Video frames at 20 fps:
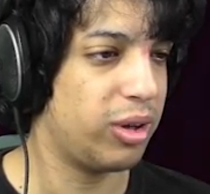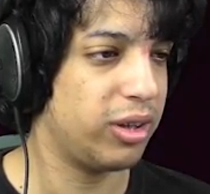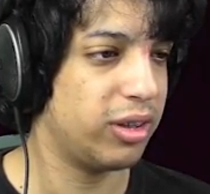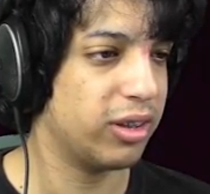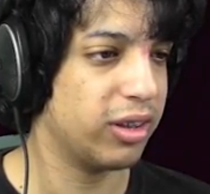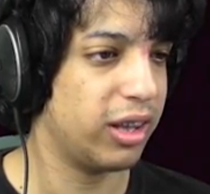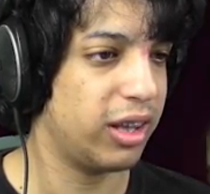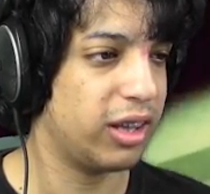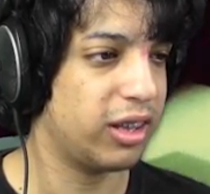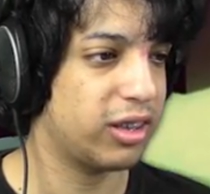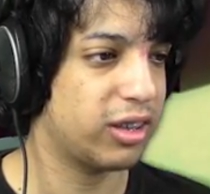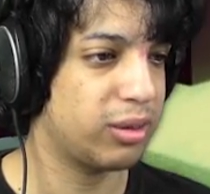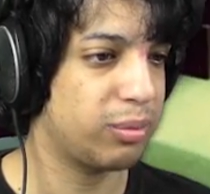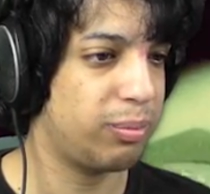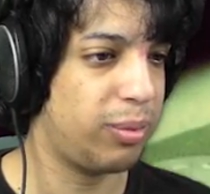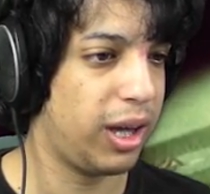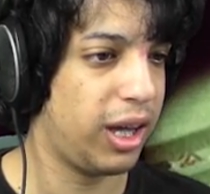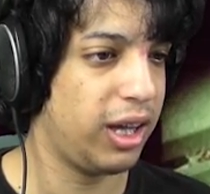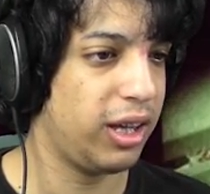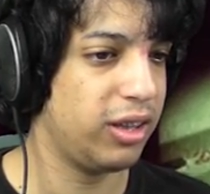is like
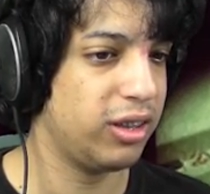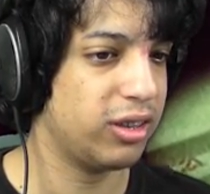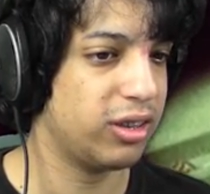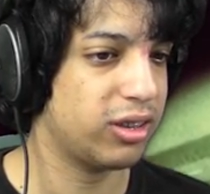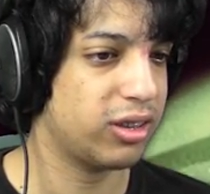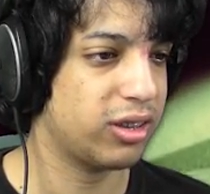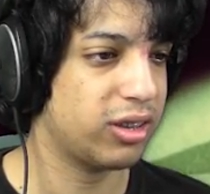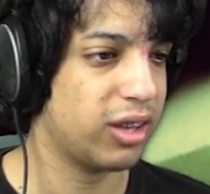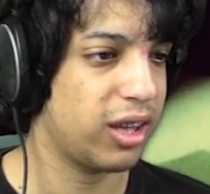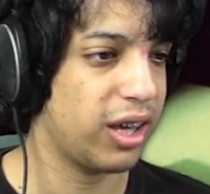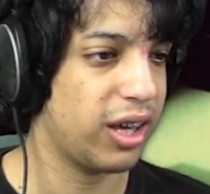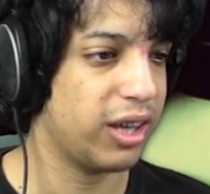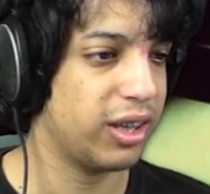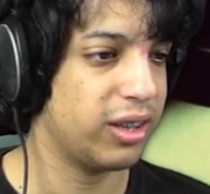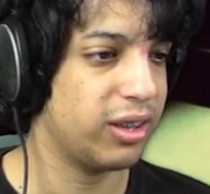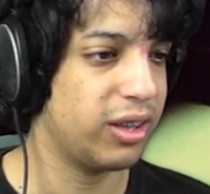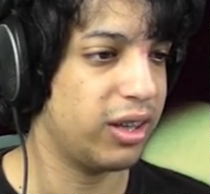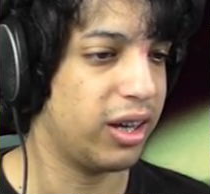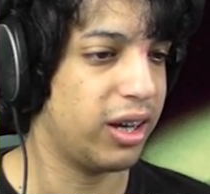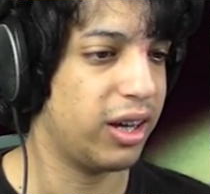space
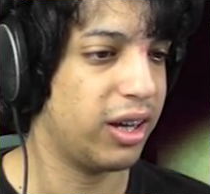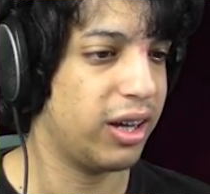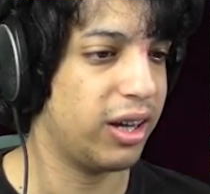and.